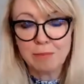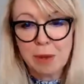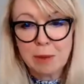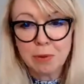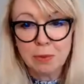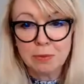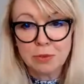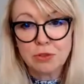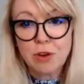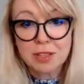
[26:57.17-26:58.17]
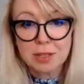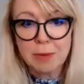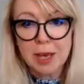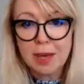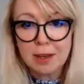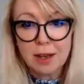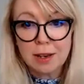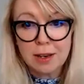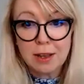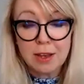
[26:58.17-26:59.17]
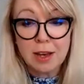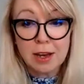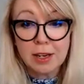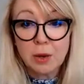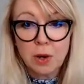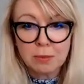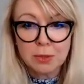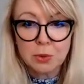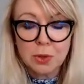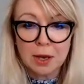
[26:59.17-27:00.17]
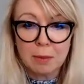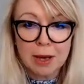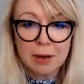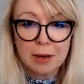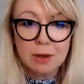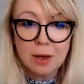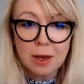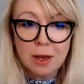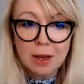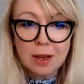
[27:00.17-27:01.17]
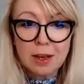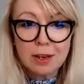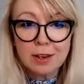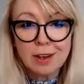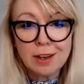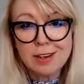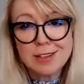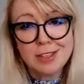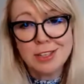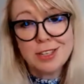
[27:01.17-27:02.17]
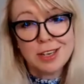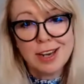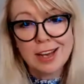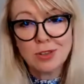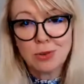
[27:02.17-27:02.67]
people trust me and that I know what I'm talking about. And it's just a natural